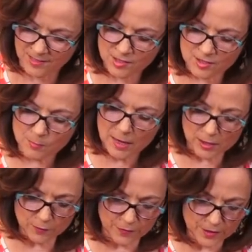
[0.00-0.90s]
The
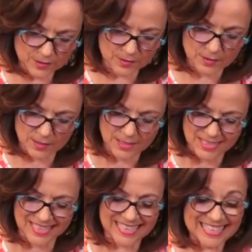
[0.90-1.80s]
smell of this
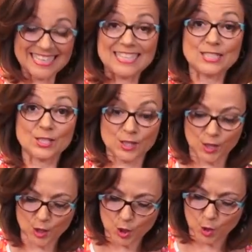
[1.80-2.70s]
is
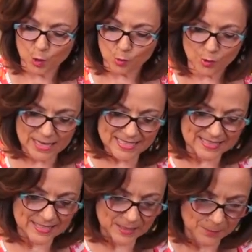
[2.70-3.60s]

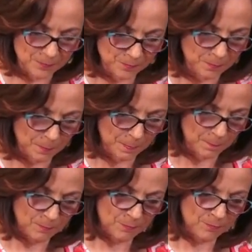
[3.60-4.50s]
crazy.
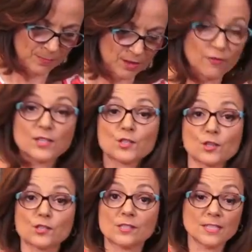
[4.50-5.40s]
If I
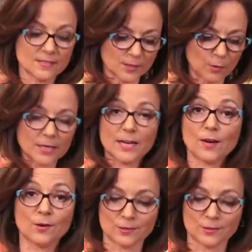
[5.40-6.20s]
start sneezing right now,